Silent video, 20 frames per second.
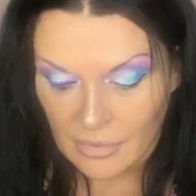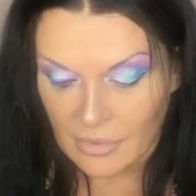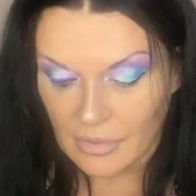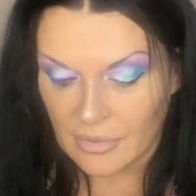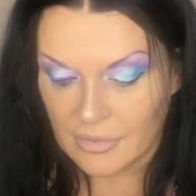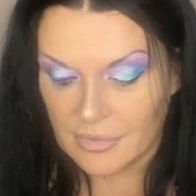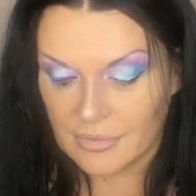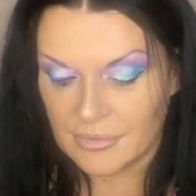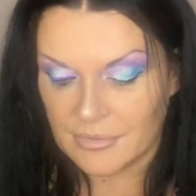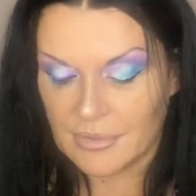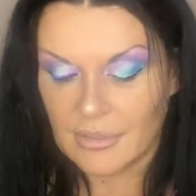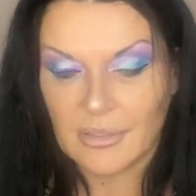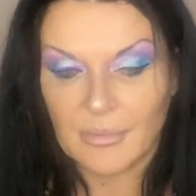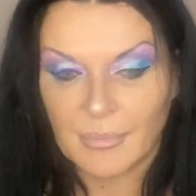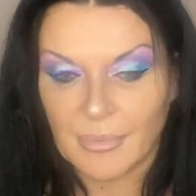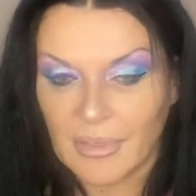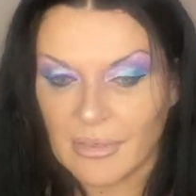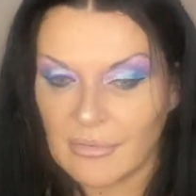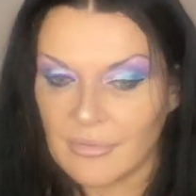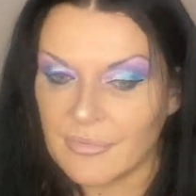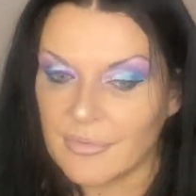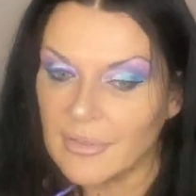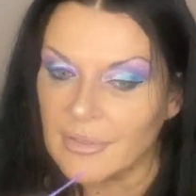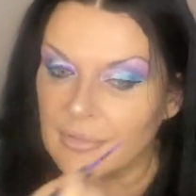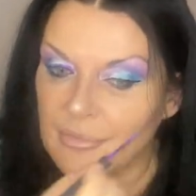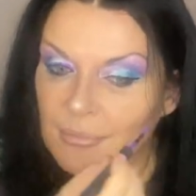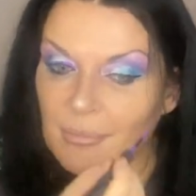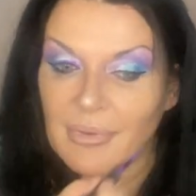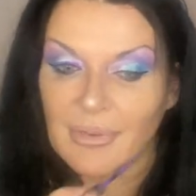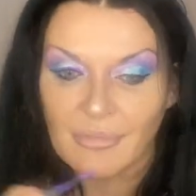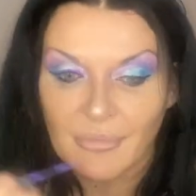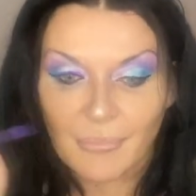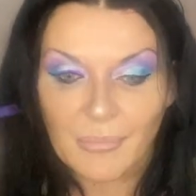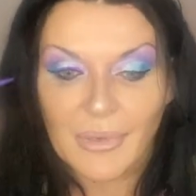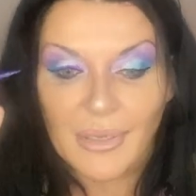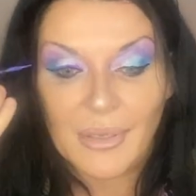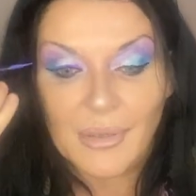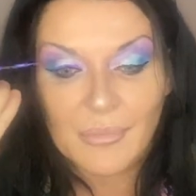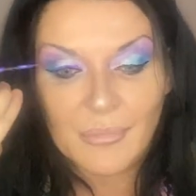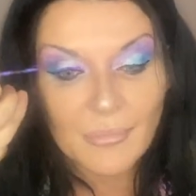I could have done it better if I had a mirror,
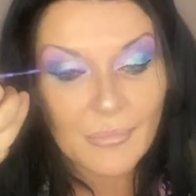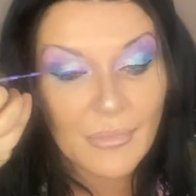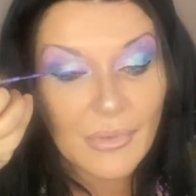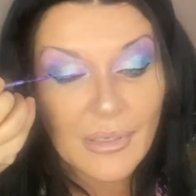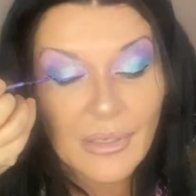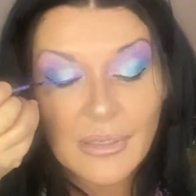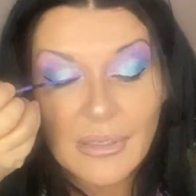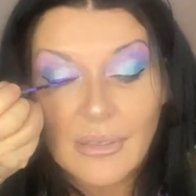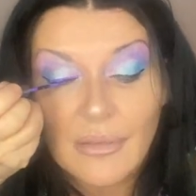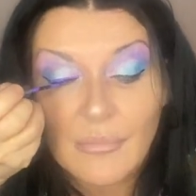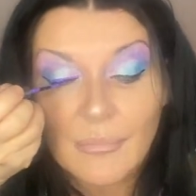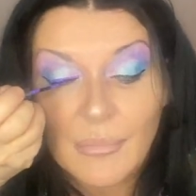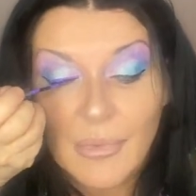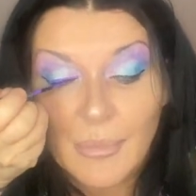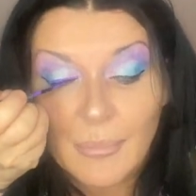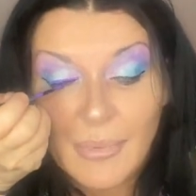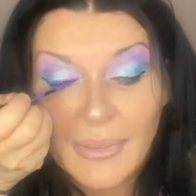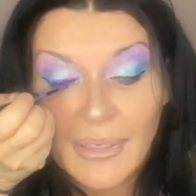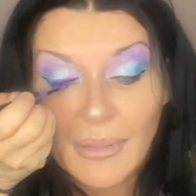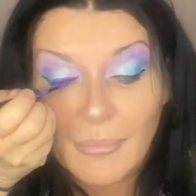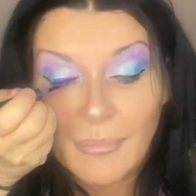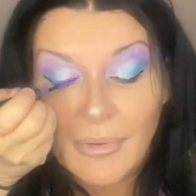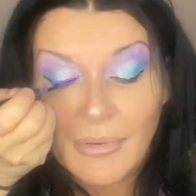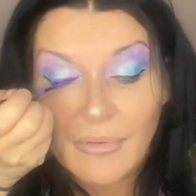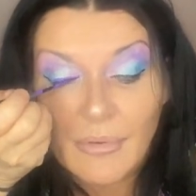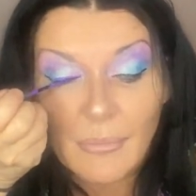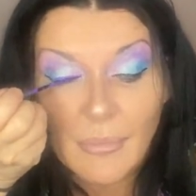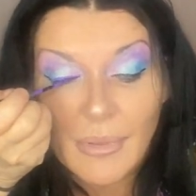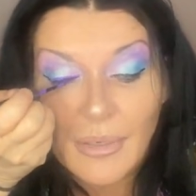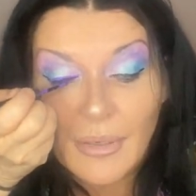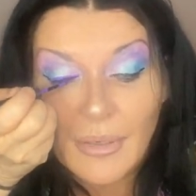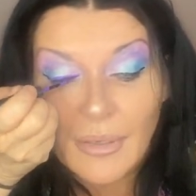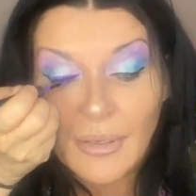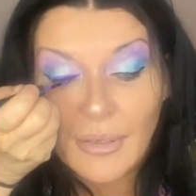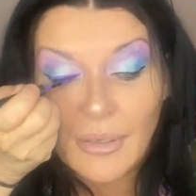my bigger mirror, but